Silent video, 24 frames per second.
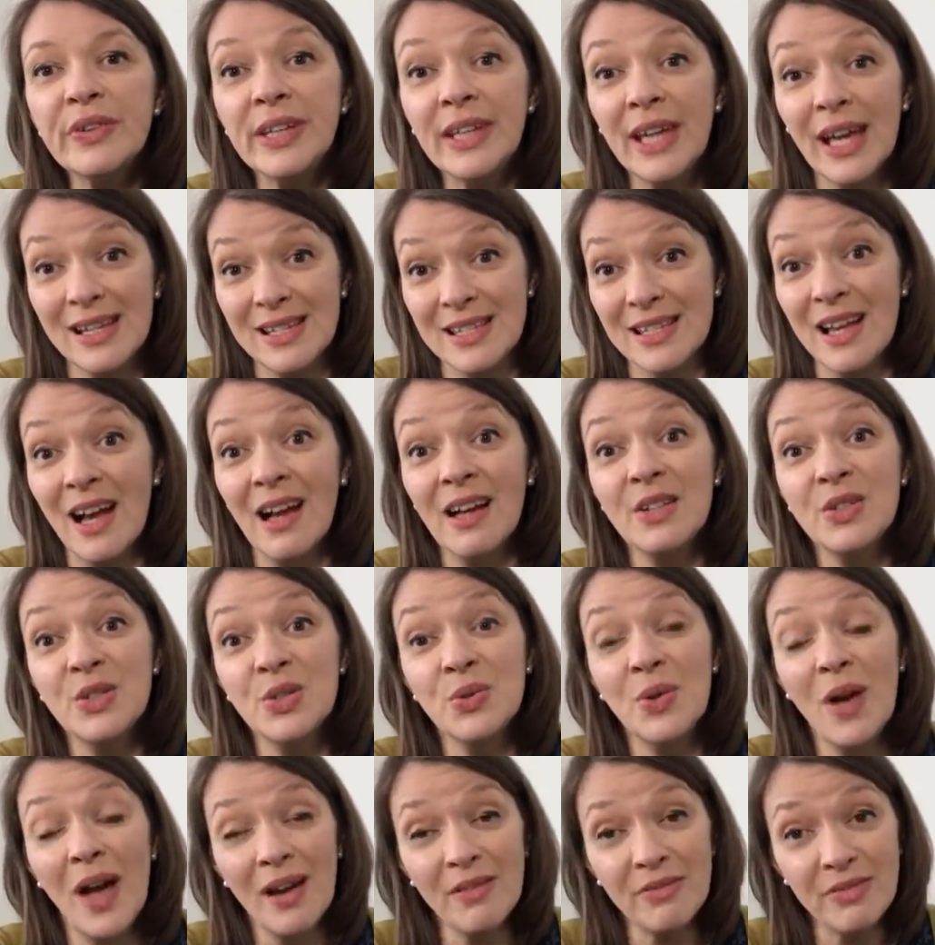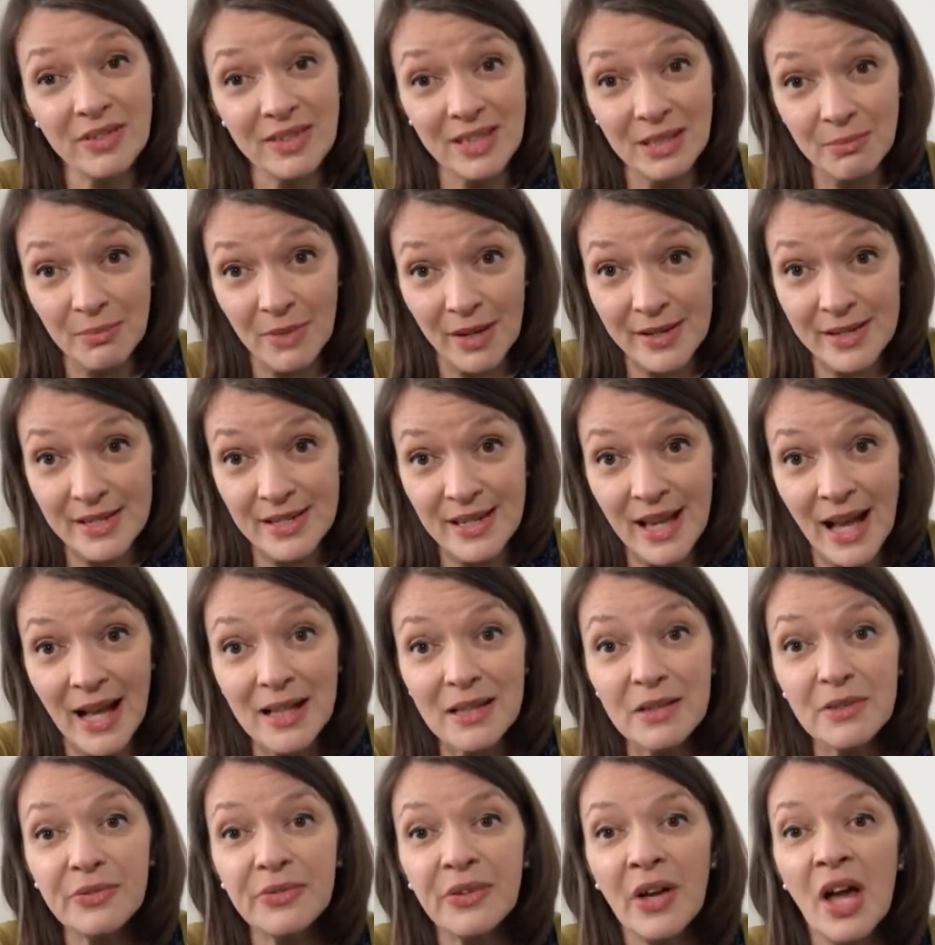Yes, I do everything
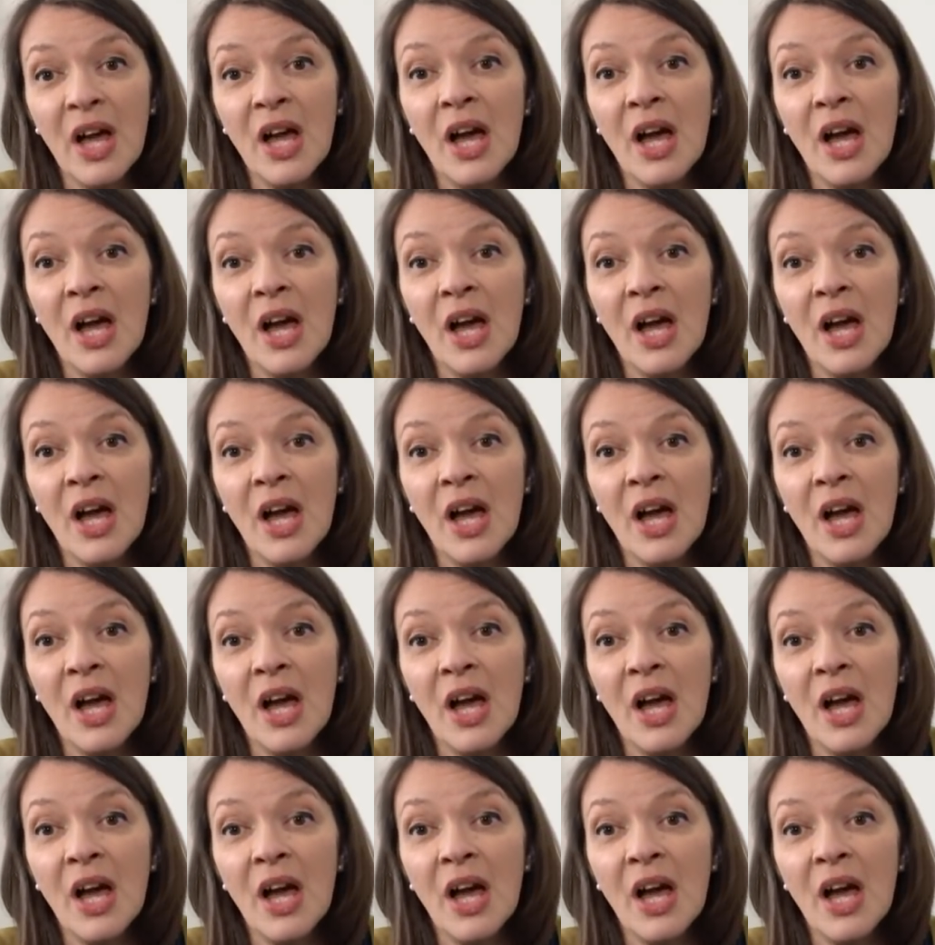myself.